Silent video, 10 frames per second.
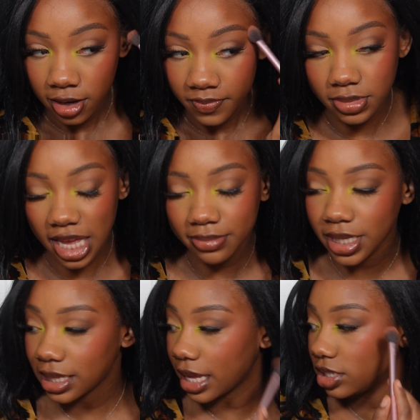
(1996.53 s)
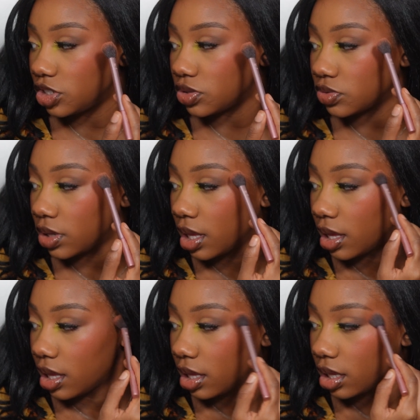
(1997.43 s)
Sometimes I like to
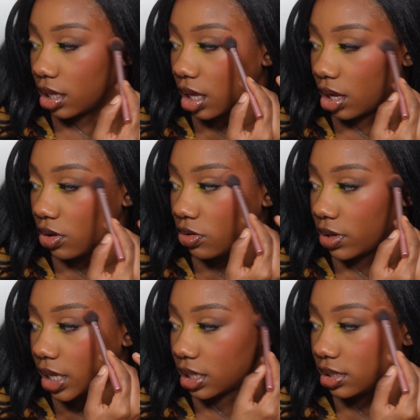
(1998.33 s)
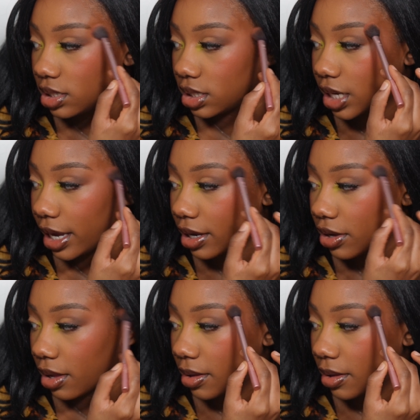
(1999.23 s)
go into like